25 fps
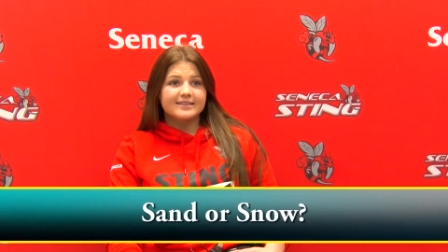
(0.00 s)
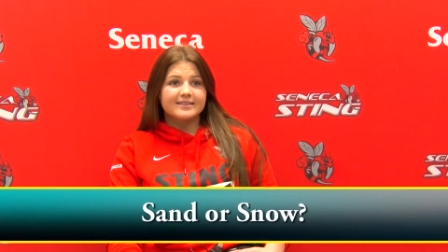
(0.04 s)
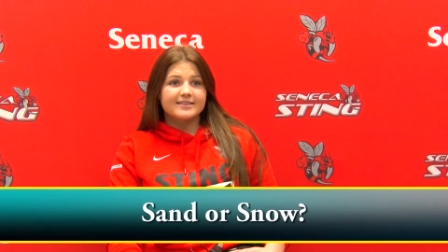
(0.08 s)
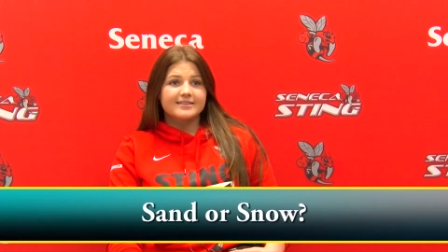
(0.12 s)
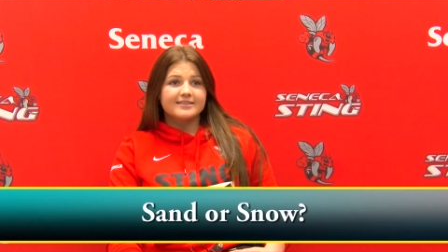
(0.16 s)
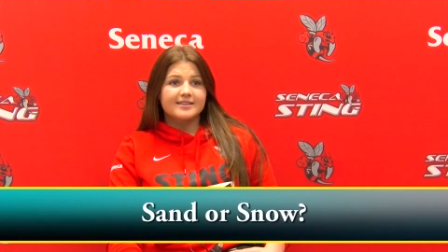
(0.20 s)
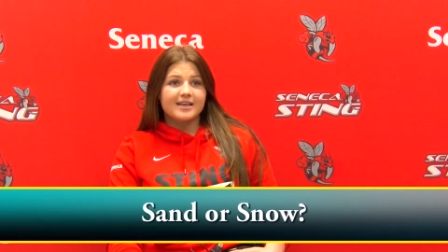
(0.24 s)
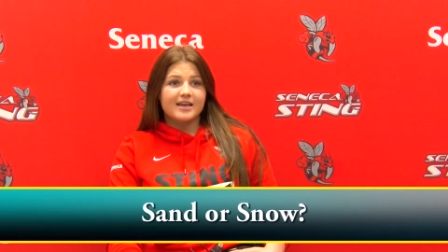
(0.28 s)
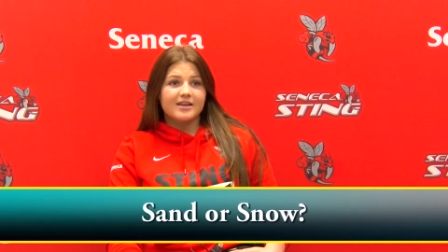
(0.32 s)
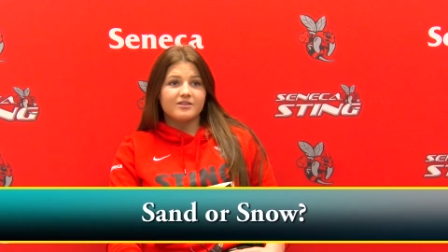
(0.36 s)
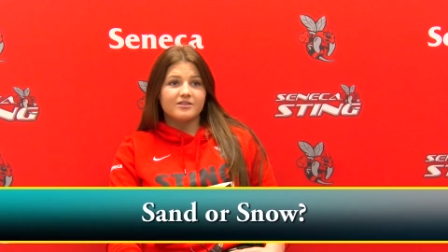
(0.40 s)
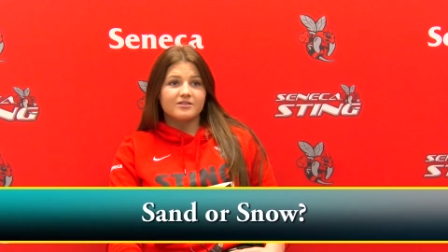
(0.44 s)

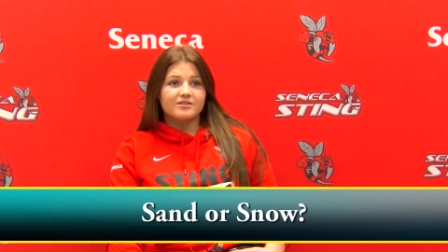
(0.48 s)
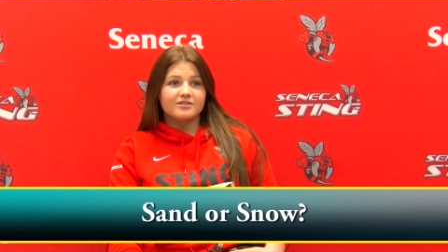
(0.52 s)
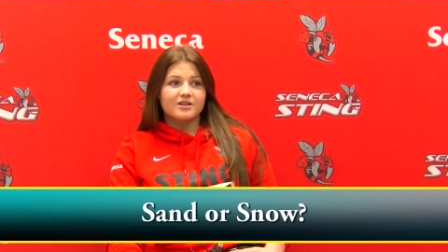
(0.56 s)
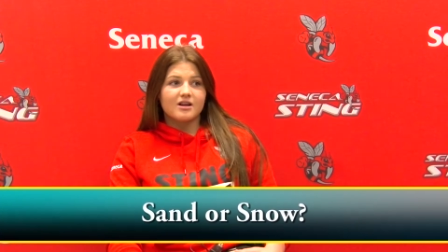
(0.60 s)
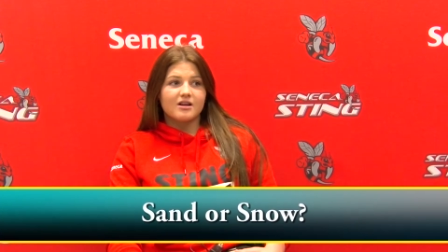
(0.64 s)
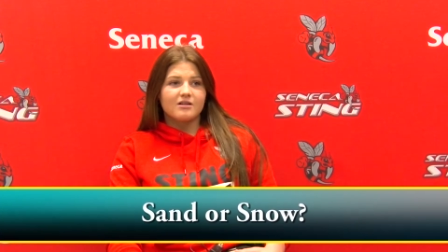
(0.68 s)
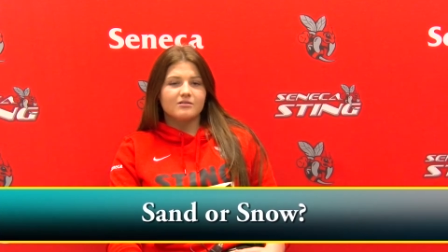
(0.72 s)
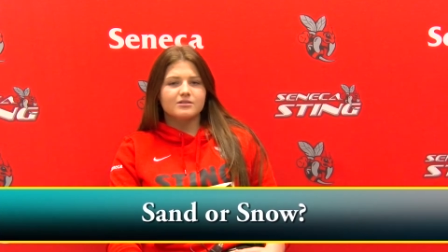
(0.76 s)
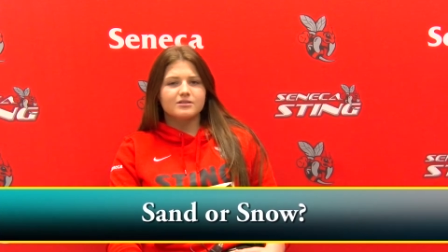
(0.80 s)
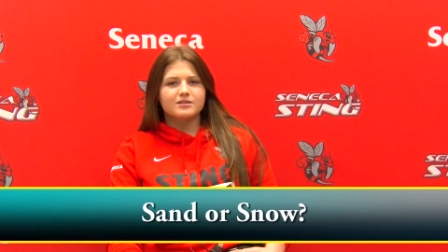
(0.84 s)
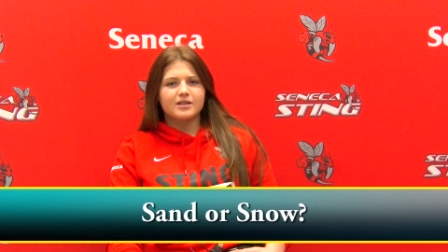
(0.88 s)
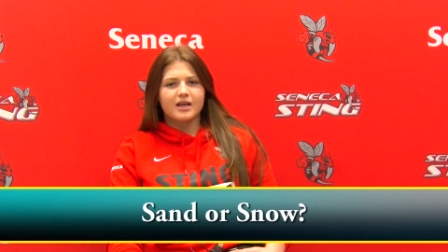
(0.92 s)
Sand or
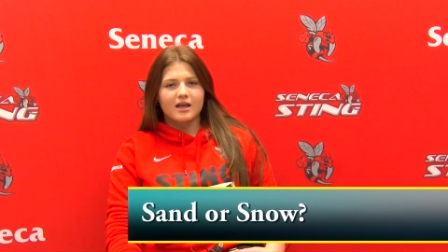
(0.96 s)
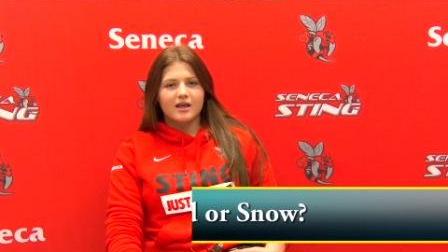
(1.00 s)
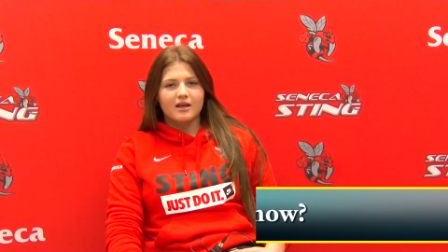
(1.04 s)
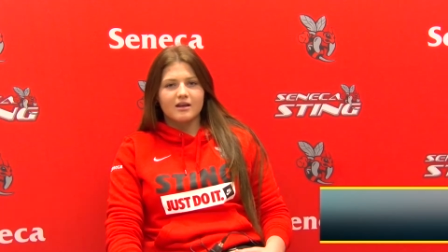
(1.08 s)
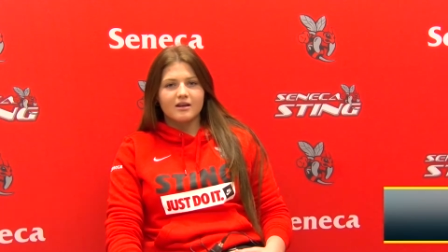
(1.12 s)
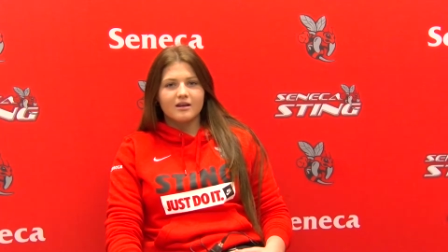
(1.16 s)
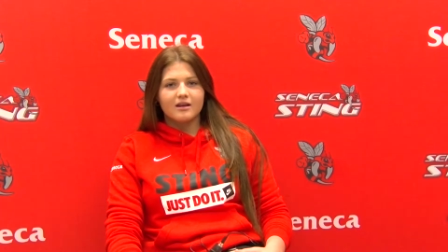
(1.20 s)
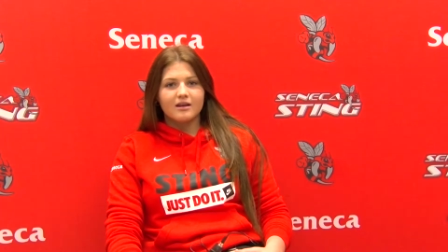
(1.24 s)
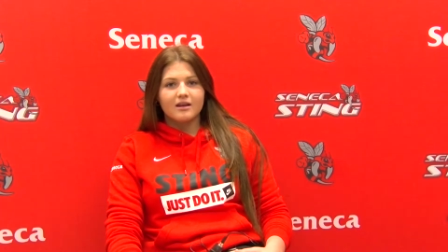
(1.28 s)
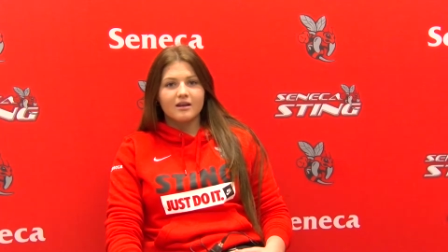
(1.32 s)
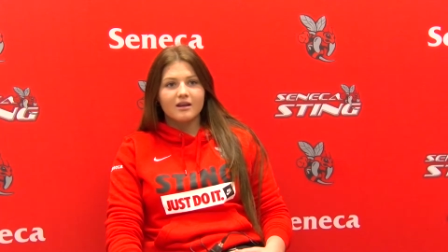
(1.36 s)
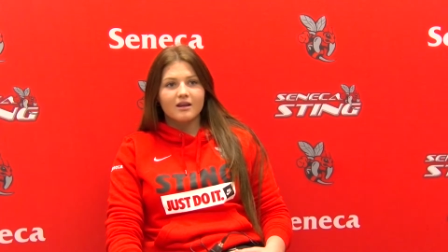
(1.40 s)
snow?
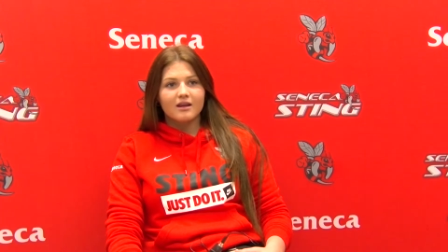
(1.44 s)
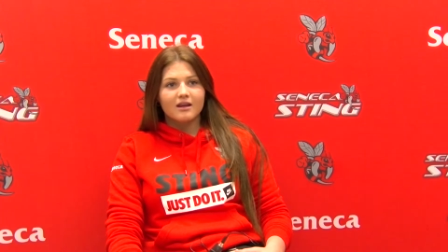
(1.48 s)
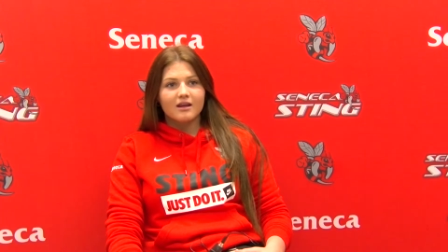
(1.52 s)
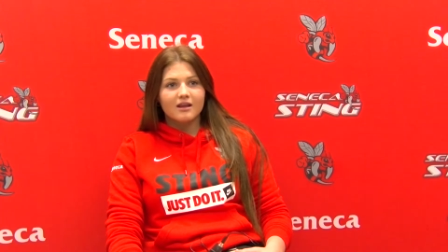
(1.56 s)
Sand.